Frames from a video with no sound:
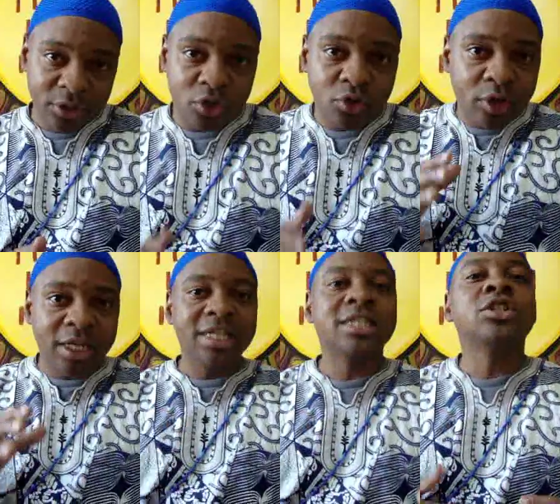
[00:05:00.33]
So
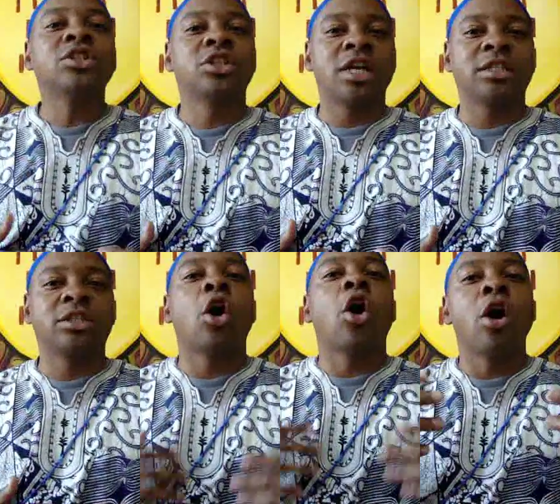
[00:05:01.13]
it isn't
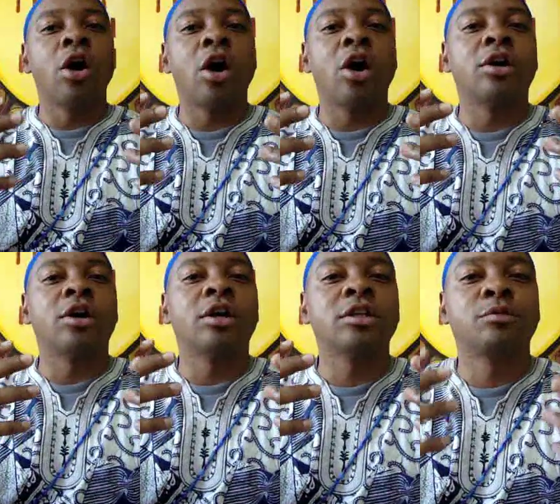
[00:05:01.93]
just
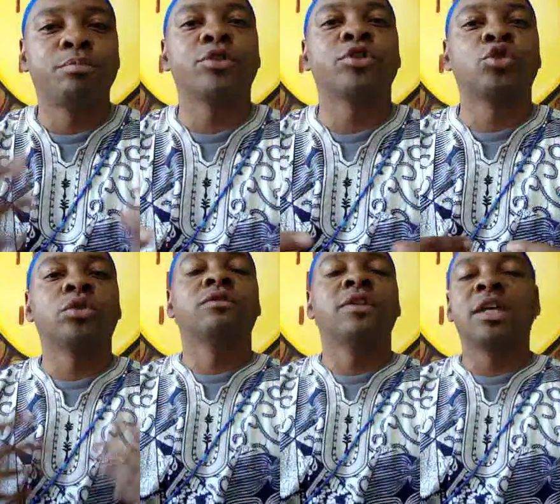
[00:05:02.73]
spiritual
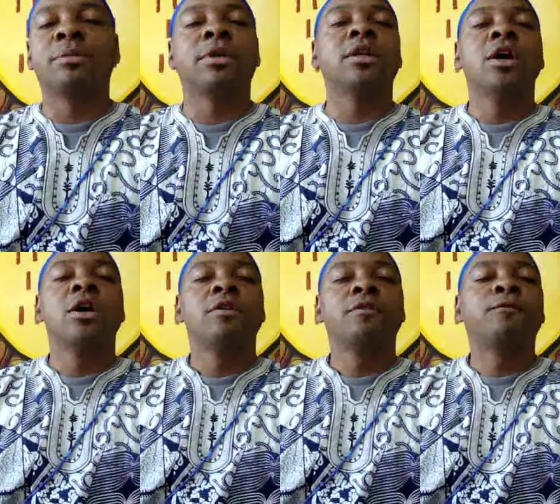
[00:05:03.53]
development
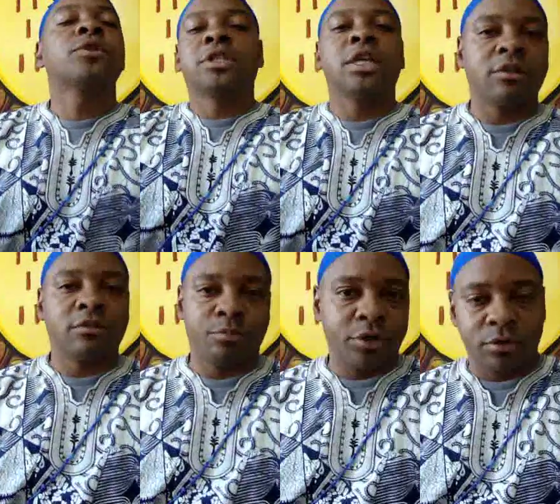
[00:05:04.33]
for the sake of
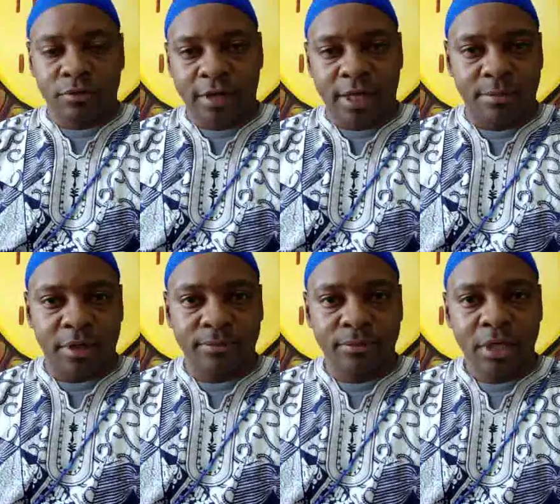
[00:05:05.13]
spiritual
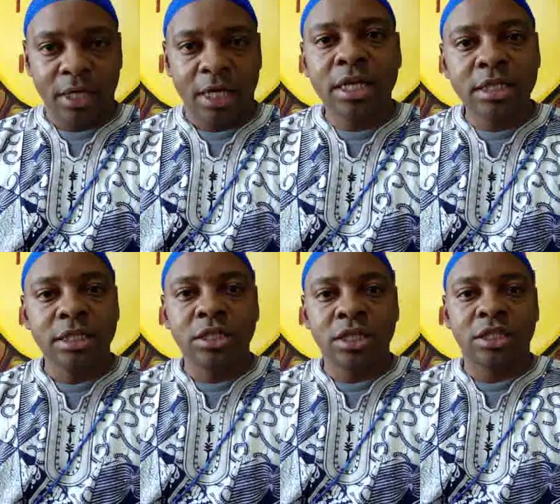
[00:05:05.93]
development. It
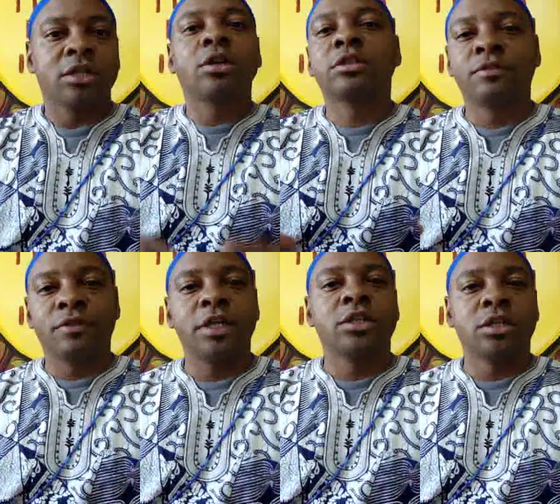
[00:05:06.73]
isn't just the
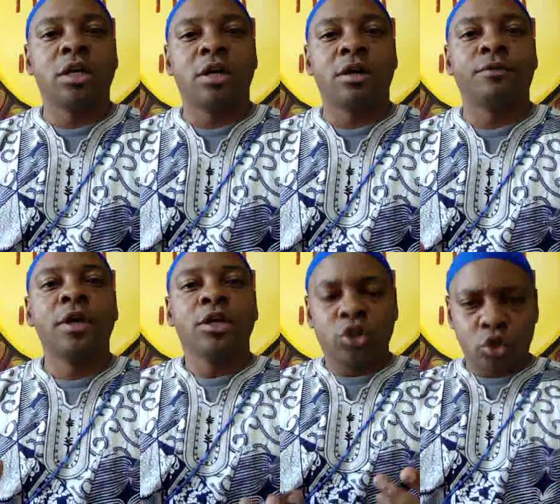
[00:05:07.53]
cultivation
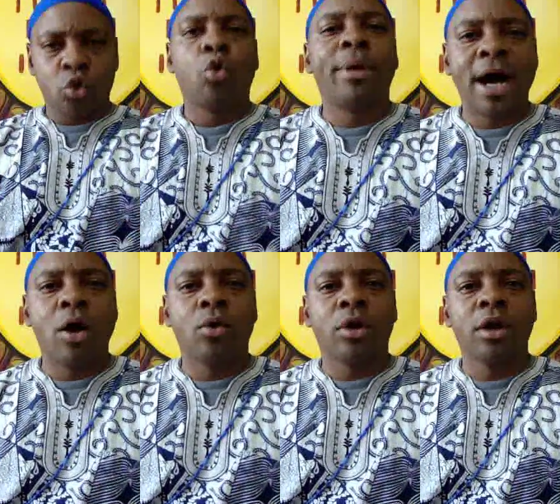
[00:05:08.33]
of soul
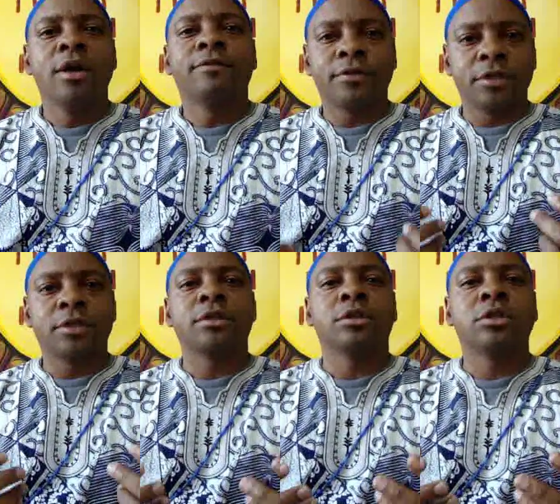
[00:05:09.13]
power for
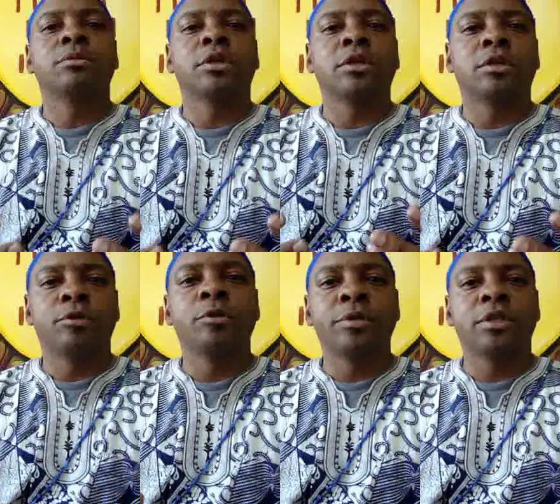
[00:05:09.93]
the
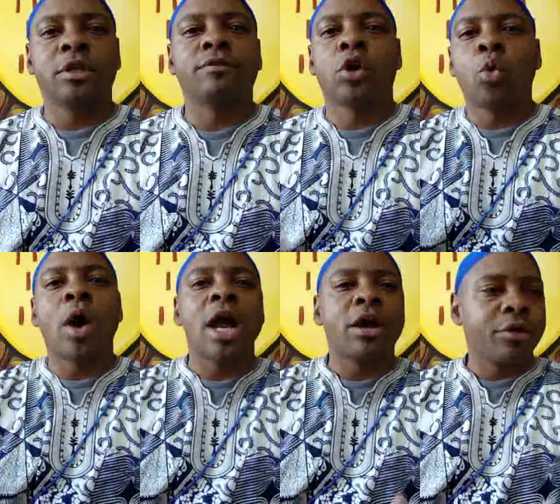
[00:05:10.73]
purpose of
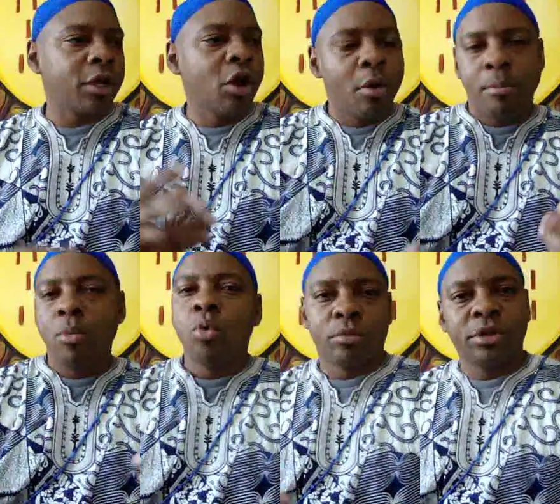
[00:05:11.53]
acquiring
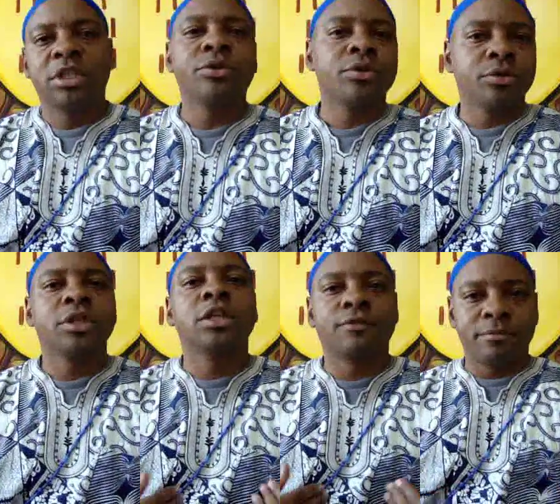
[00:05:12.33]
more material
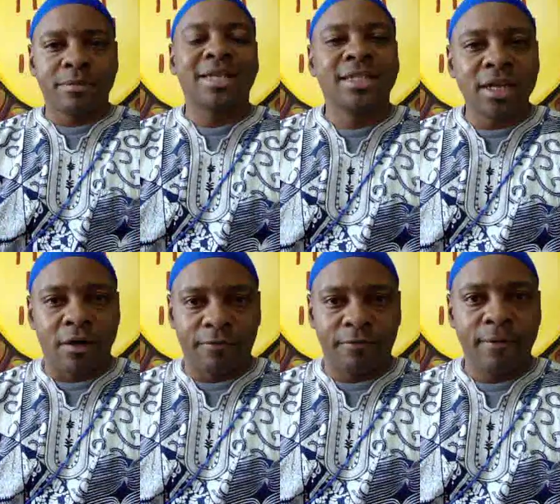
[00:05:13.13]
things for
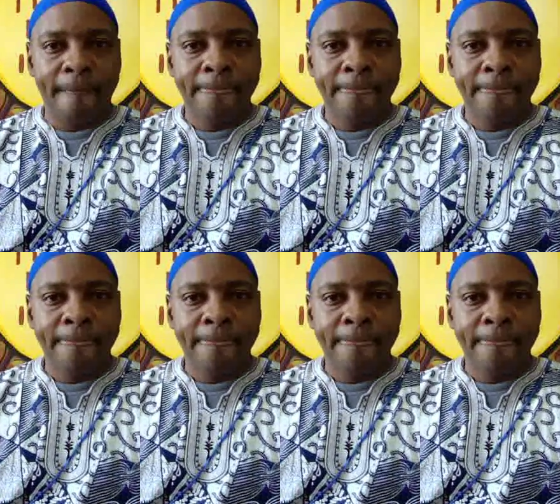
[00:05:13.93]
myself.